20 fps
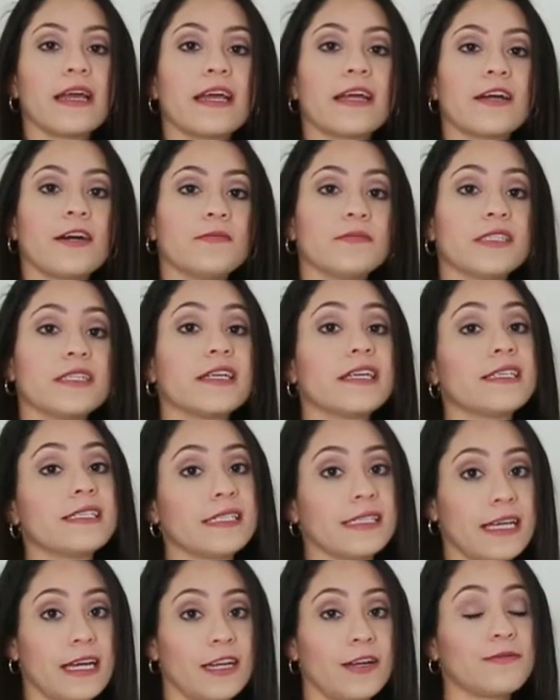it comes in a
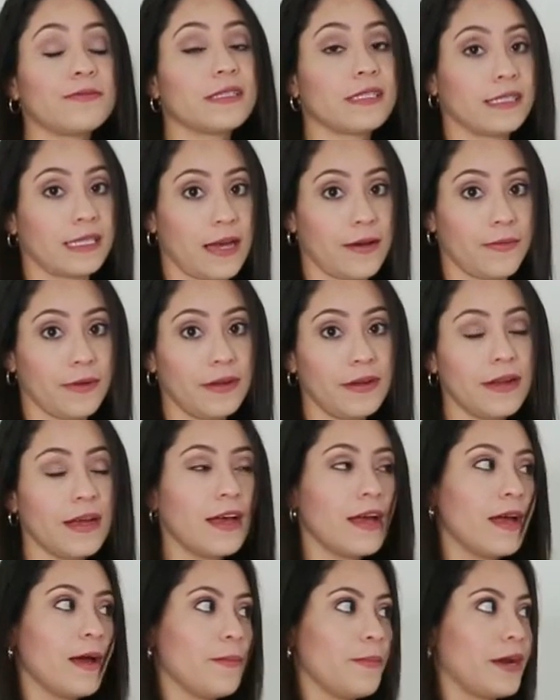set of 7,
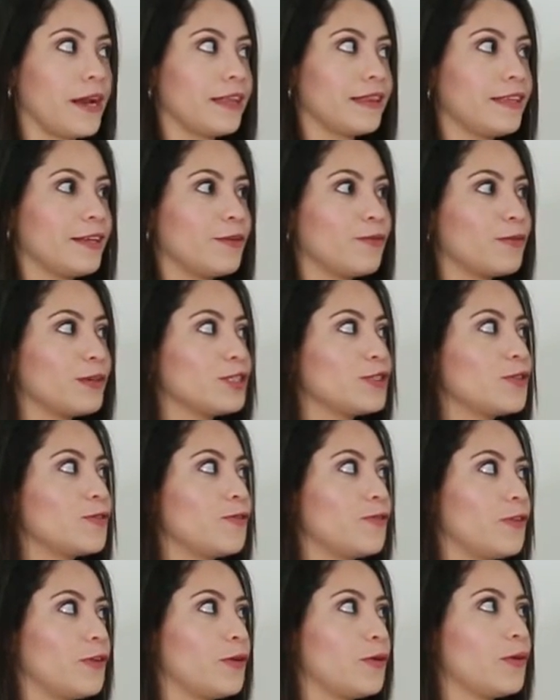but I didn't want to
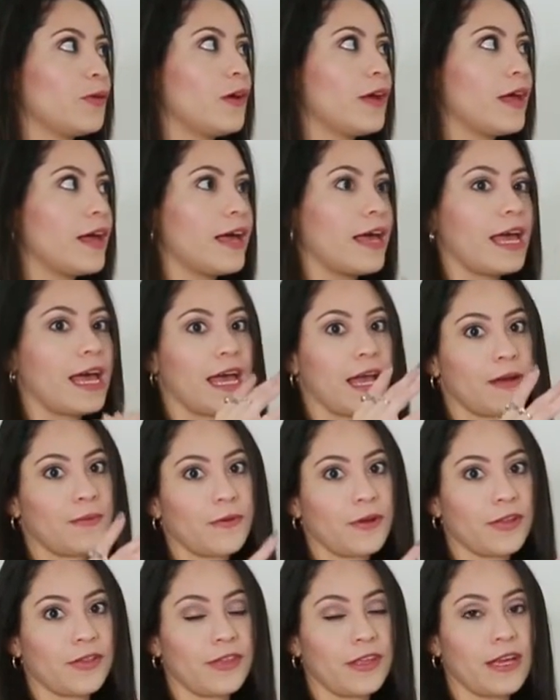fill
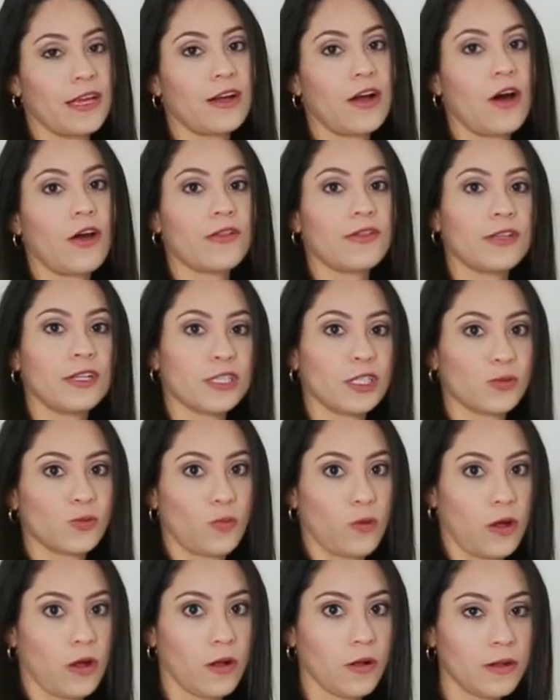everything on this
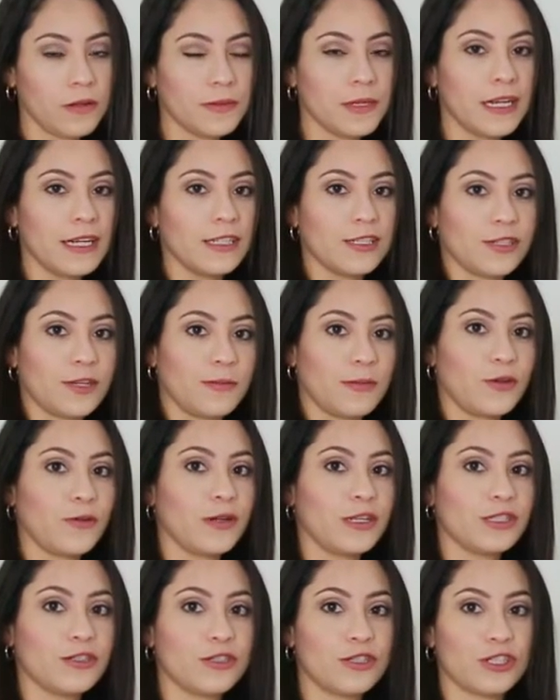wall. So I'm
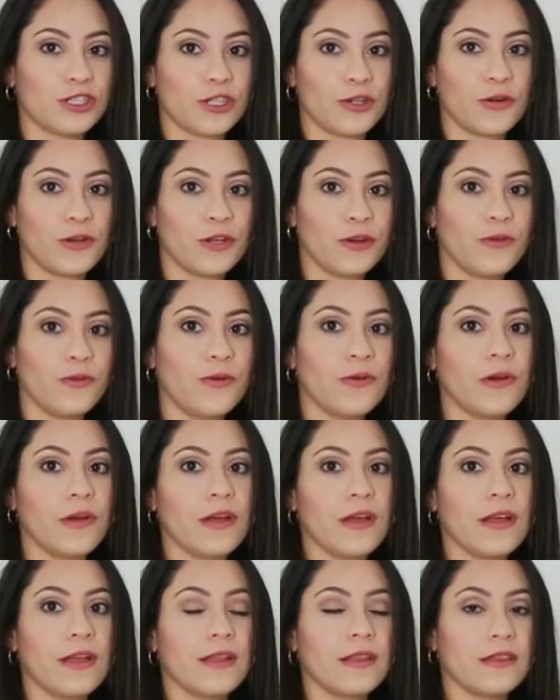going to show you
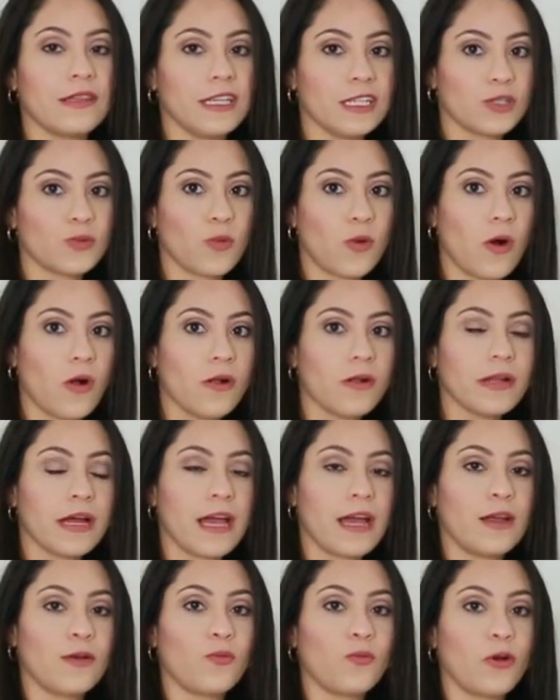this wall
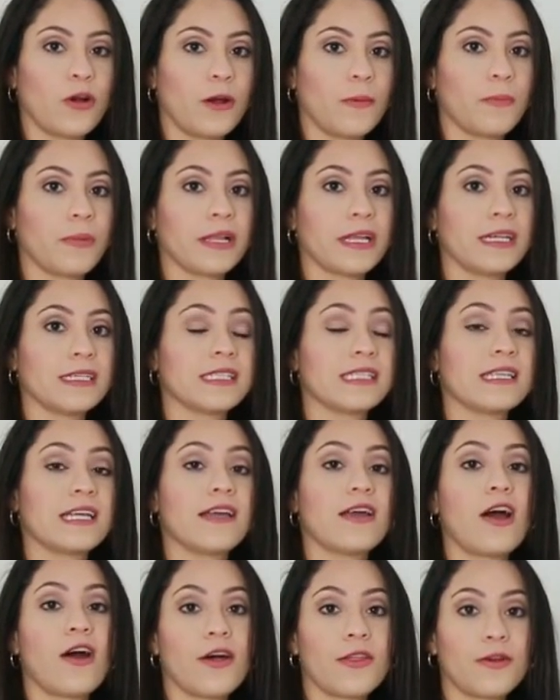and where I placed
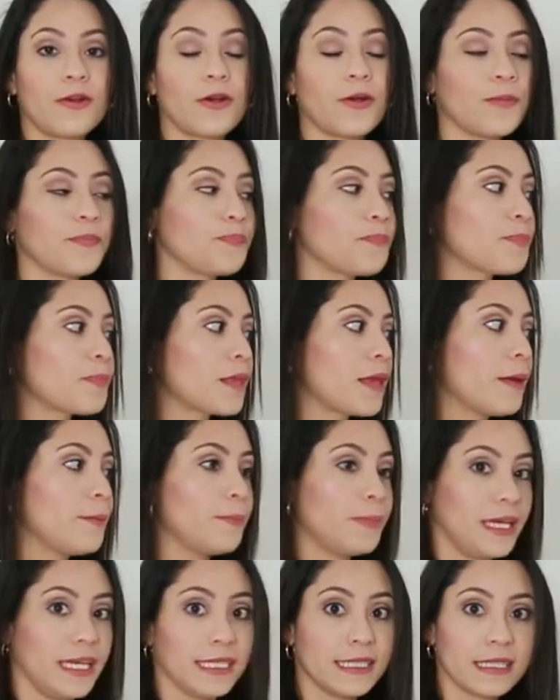the other
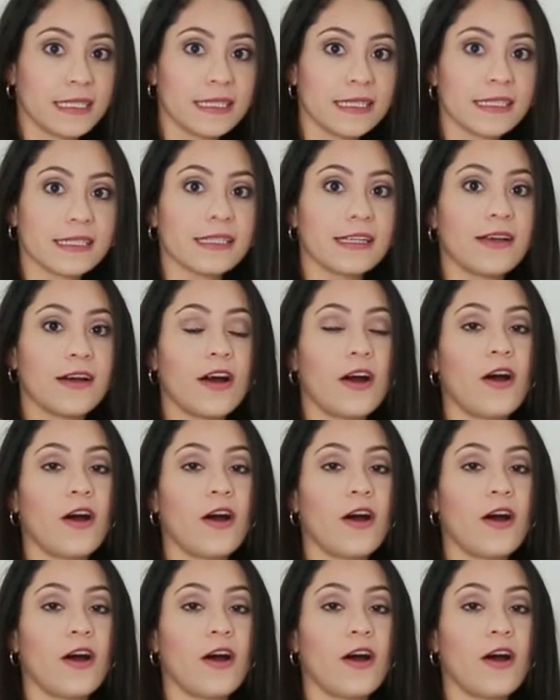pieces